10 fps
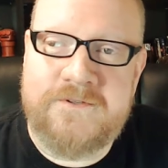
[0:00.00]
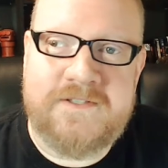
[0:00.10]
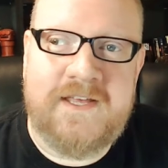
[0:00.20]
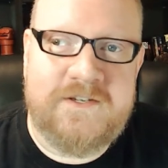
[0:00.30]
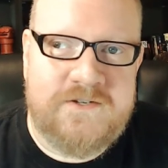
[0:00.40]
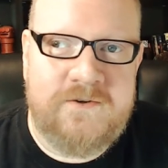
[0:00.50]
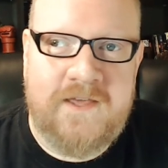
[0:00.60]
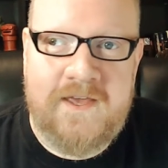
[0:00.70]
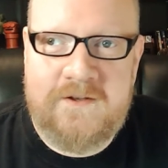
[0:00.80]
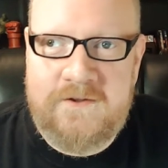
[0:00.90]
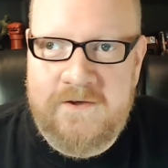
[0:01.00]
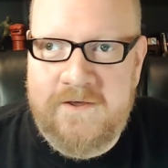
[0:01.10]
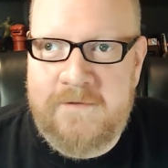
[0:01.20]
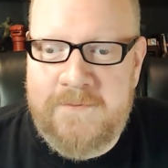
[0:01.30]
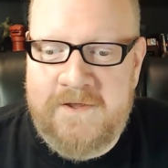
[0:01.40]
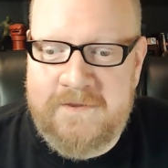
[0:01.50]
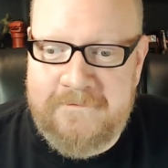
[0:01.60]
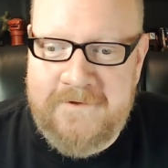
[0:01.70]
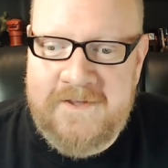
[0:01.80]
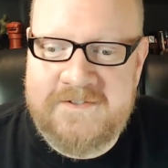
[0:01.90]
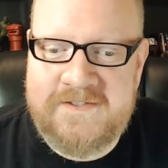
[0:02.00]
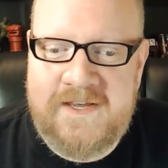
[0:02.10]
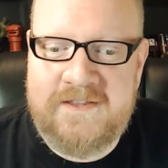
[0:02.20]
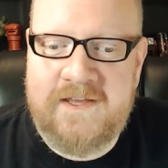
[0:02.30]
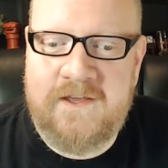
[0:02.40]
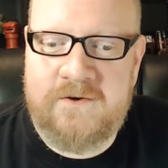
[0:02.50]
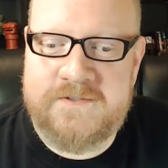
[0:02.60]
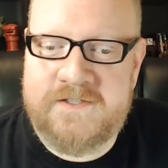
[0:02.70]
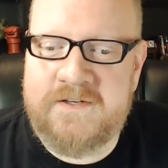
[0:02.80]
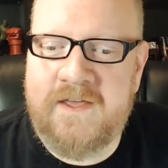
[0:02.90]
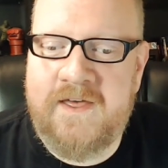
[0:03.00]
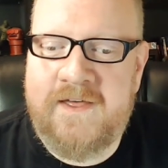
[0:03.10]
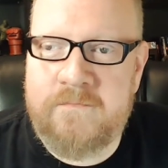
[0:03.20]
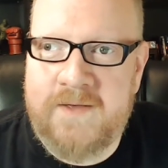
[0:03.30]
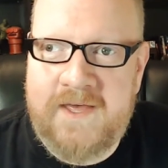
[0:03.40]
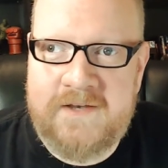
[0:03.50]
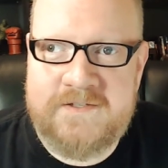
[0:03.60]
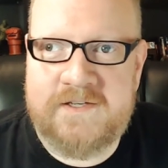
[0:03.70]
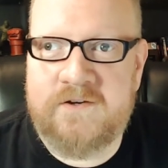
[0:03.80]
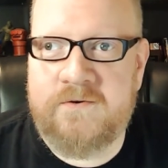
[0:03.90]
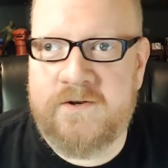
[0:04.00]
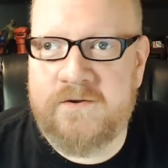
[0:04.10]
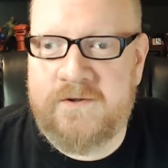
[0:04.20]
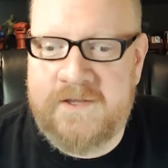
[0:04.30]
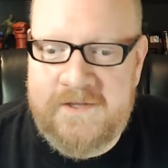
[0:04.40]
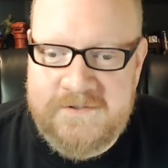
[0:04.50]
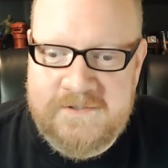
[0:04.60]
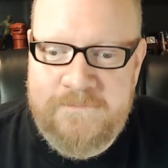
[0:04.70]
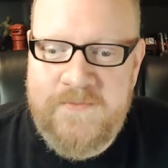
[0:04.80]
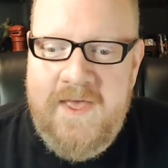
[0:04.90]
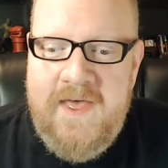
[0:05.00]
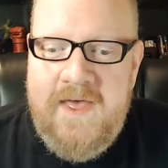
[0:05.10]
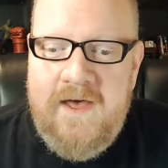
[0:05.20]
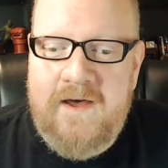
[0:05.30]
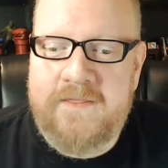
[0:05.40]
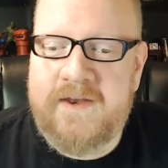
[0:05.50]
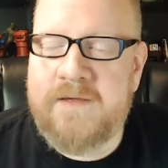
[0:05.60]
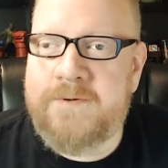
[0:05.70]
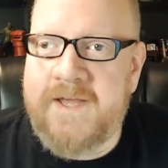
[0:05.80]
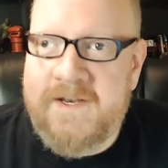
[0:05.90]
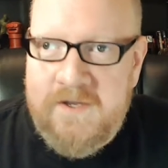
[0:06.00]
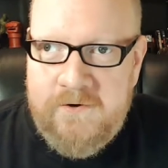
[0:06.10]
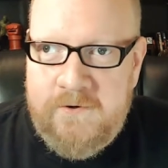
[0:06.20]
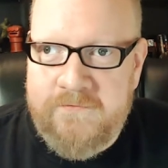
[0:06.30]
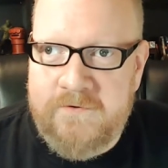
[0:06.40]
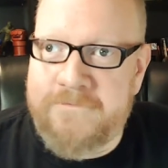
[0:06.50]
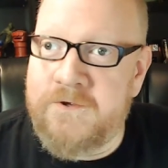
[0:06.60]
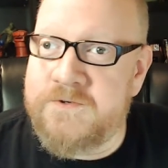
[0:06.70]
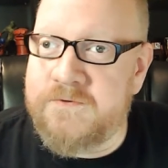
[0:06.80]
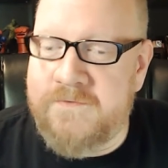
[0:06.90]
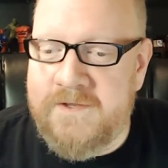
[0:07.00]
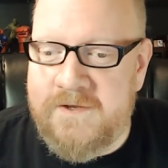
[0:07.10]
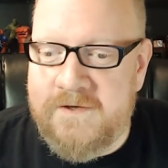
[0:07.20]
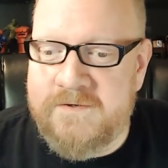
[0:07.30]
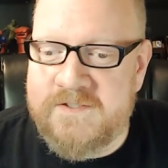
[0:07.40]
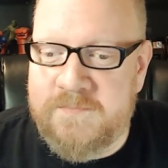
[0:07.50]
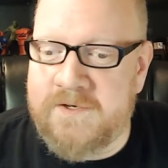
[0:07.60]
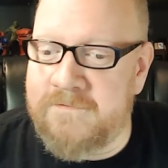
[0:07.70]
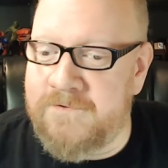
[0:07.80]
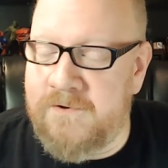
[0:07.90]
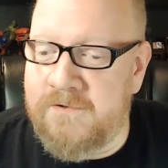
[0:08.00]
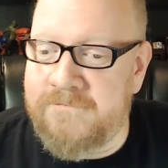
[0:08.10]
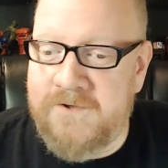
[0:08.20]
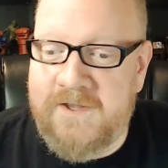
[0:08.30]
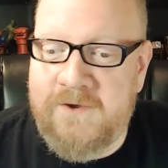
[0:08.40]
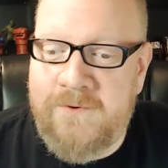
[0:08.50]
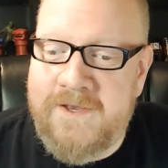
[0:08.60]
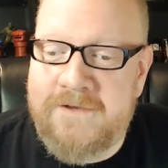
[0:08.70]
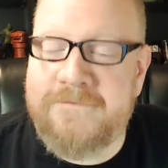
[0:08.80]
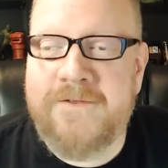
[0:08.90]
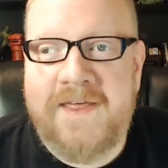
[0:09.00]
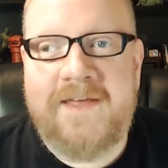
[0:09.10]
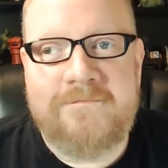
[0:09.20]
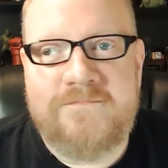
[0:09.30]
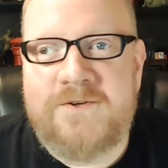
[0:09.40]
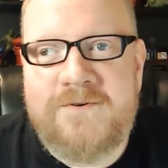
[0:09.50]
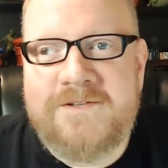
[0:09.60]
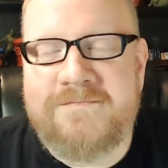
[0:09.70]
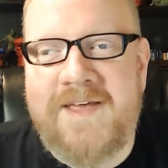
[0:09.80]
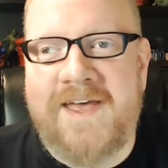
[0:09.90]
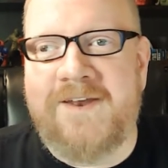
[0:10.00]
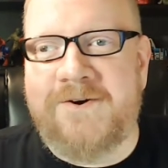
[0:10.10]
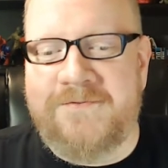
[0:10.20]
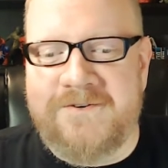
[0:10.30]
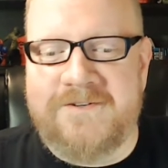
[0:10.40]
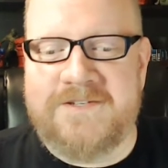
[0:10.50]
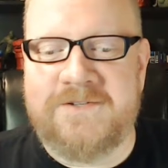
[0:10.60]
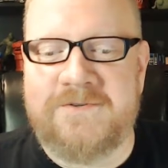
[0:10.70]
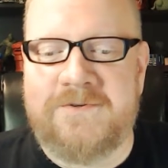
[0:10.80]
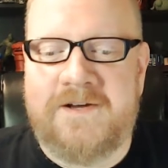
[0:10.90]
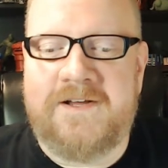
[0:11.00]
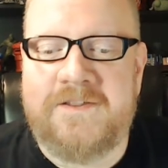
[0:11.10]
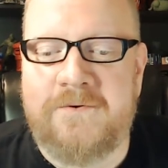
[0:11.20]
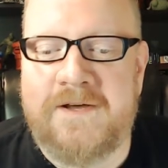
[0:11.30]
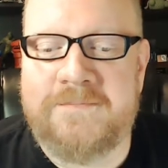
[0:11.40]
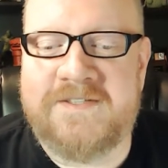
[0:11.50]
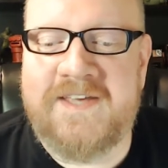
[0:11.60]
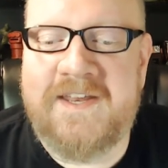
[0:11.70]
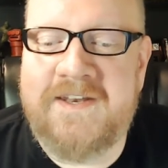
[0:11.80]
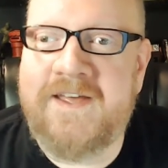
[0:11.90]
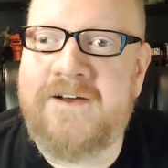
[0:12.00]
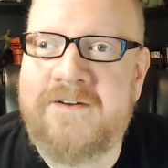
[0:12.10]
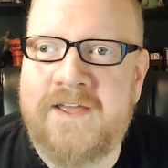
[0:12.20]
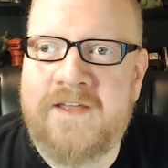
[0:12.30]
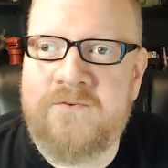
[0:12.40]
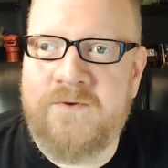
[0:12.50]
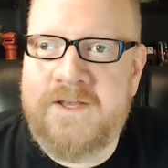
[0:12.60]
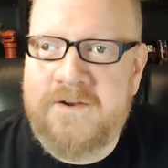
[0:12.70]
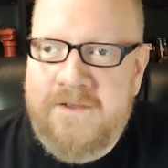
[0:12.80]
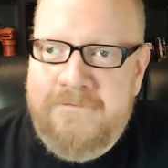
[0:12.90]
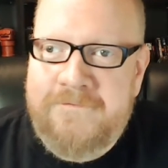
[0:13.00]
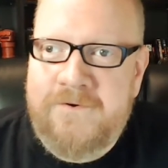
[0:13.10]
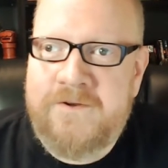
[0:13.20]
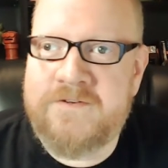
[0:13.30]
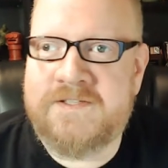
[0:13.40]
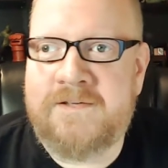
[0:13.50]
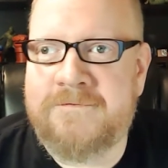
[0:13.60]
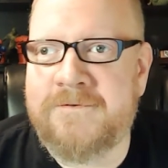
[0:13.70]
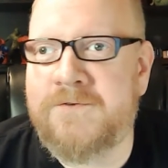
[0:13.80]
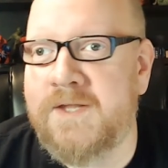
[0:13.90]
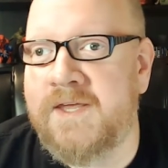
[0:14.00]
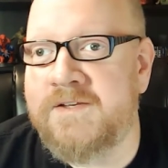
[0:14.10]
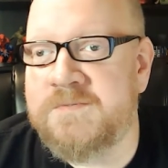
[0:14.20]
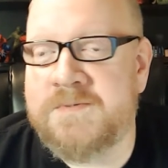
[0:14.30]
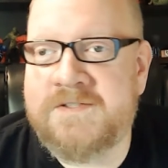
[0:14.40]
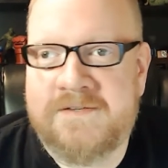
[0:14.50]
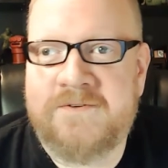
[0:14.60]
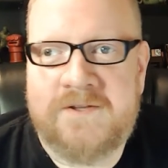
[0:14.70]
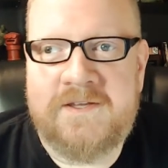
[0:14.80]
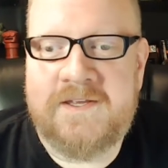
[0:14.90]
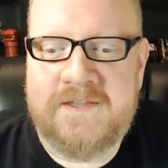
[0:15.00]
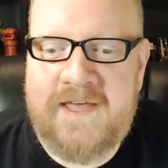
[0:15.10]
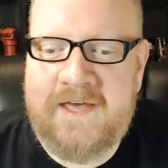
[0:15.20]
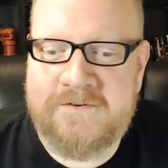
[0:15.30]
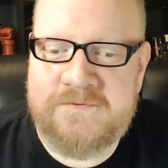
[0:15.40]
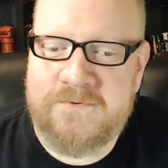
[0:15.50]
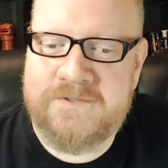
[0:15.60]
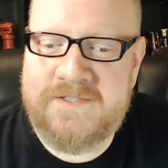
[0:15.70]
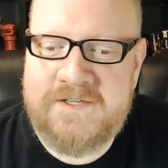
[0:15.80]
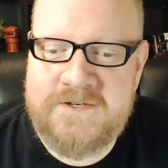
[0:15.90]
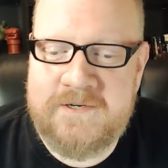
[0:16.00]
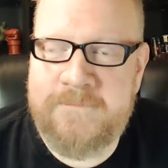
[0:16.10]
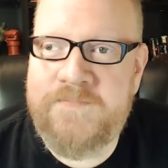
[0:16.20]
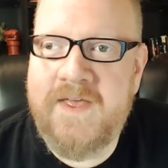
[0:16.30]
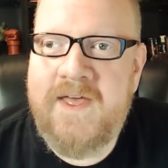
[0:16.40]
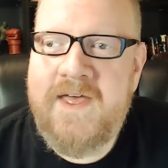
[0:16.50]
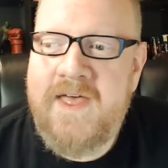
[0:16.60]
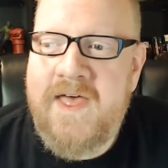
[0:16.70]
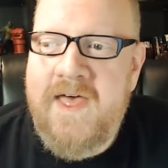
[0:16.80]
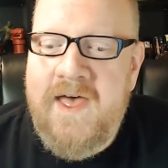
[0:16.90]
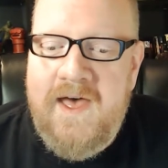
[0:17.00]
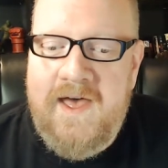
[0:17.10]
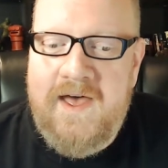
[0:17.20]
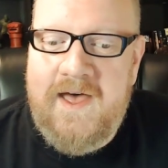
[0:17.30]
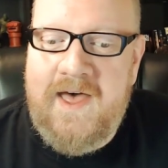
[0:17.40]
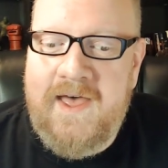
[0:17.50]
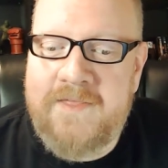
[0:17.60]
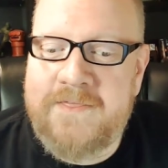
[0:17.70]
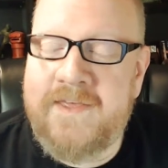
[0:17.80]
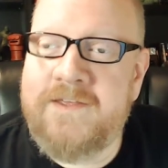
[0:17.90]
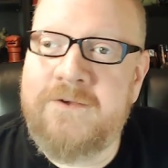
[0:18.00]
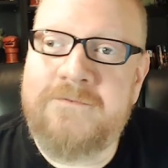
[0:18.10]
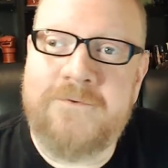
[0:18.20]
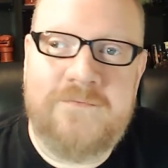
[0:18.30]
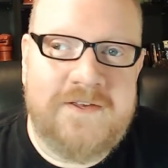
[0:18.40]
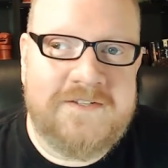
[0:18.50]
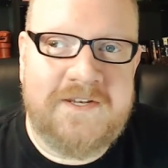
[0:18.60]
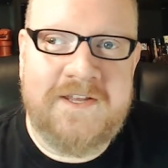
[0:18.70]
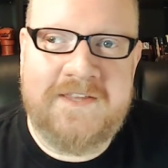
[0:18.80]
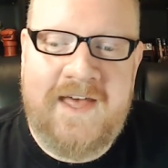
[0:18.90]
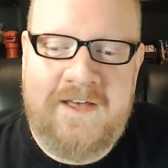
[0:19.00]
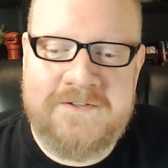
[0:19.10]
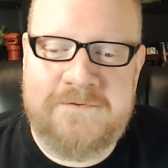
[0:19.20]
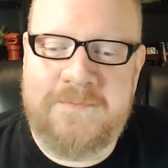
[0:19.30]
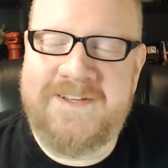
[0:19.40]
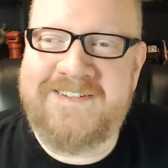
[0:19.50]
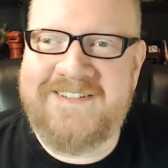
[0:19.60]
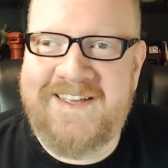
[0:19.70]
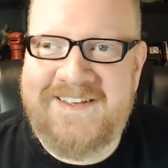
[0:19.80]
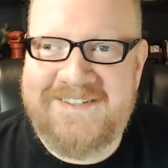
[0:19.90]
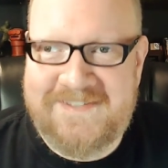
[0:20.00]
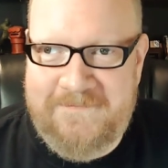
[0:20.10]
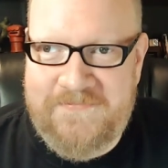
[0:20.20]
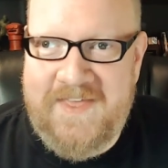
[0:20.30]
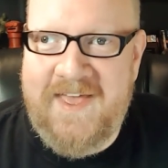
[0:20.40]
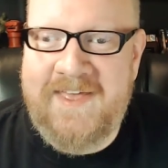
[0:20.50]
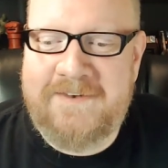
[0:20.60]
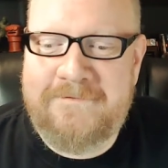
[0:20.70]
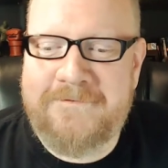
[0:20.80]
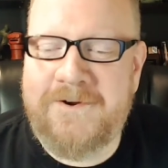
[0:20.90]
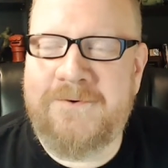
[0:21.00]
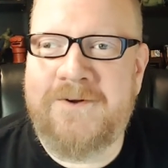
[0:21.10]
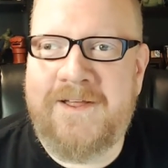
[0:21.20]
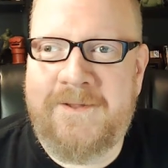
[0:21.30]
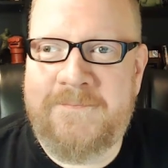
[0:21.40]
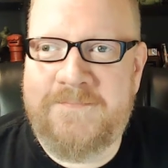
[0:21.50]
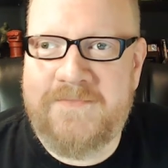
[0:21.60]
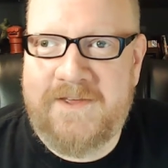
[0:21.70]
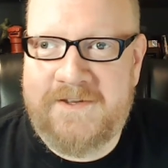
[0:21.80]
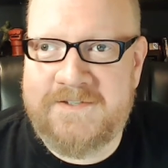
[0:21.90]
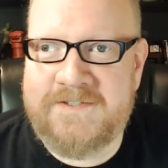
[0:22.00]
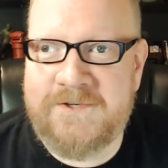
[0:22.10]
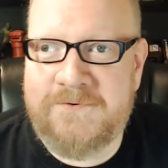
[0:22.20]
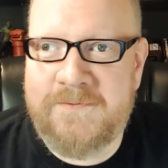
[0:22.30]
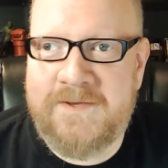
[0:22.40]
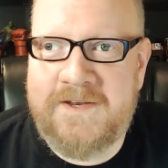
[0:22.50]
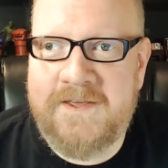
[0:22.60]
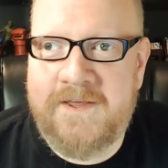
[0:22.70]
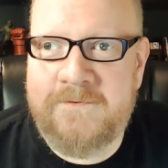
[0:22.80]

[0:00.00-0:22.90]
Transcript: that you can look up on the fan site that goes into combat and critical hits that I plan to go over in future videos, but if you don't feel like waiting for that, you can head over to the website now and read it all for yourself if you like, specifically in the house rules section. I thank you for visiting the House of BTS, and farewell until we meet again.